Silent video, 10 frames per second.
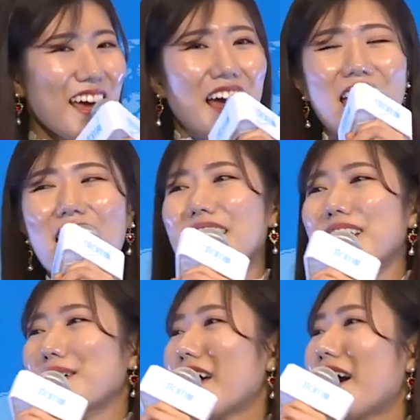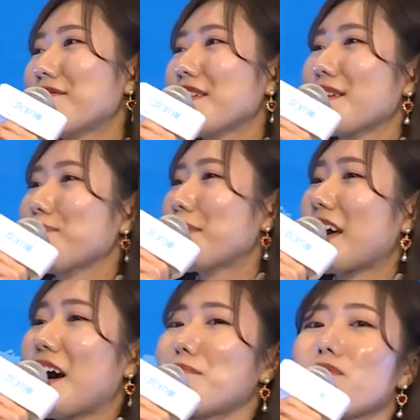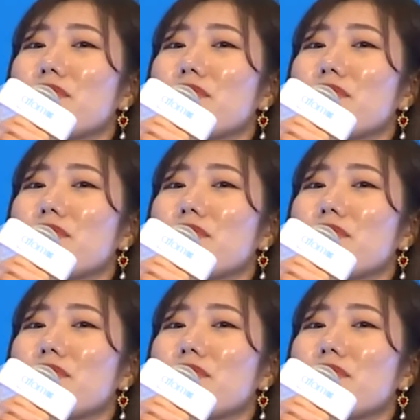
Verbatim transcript: and have the, become